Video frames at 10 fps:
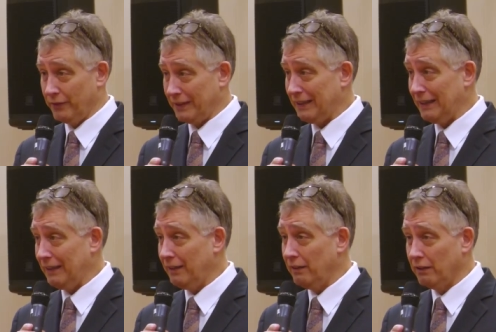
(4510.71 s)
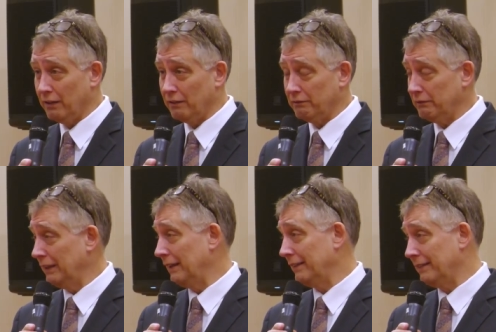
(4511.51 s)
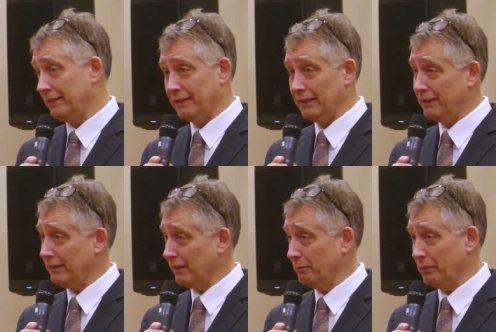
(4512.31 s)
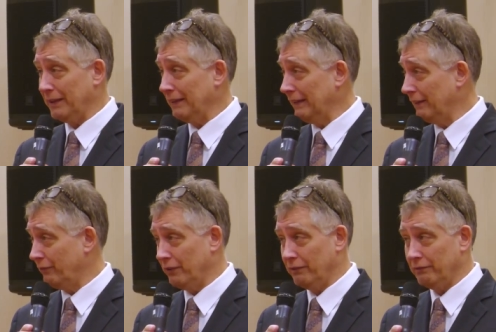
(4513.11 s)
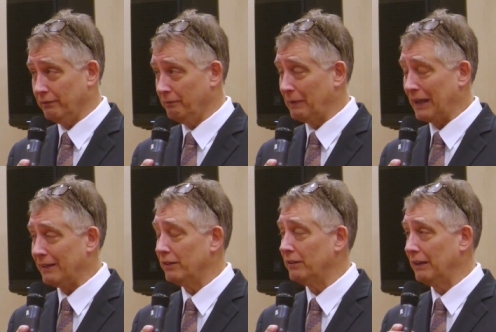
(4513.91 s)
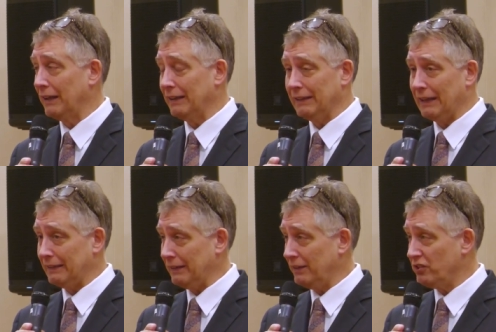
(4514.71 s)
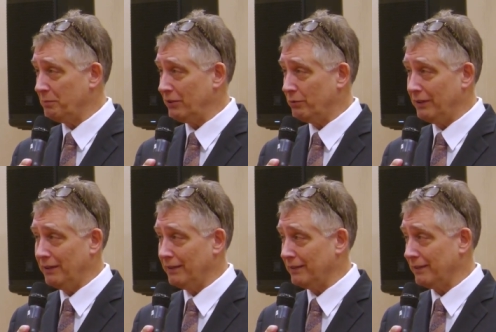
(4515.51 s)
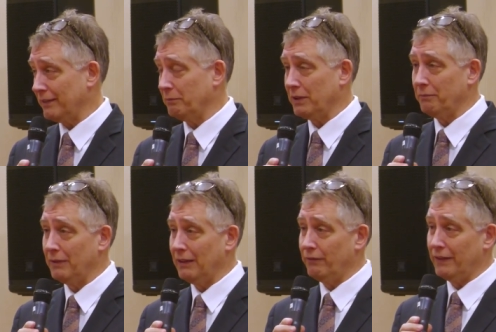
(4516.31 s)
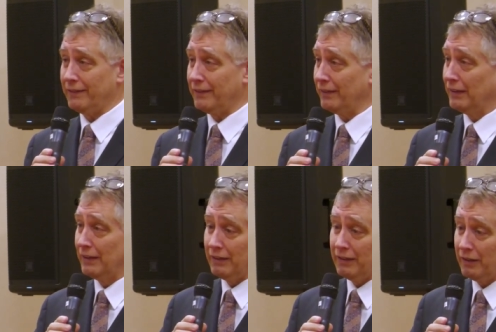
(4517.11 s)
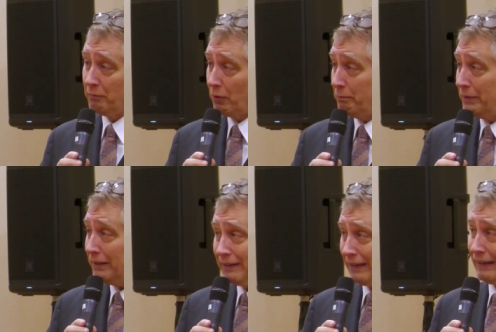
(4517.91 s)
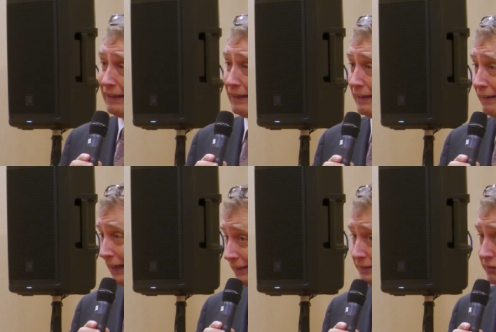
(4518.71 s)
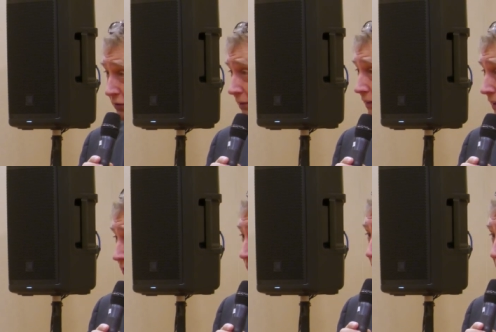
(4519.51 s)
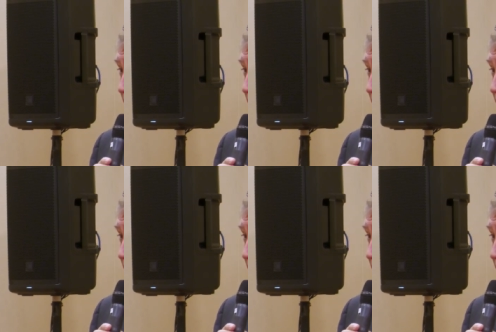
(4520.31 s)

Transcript: fatigue, it's it's a completely different matter, and that needs to be treated as a symptom. If it's their mobility, that's a neurological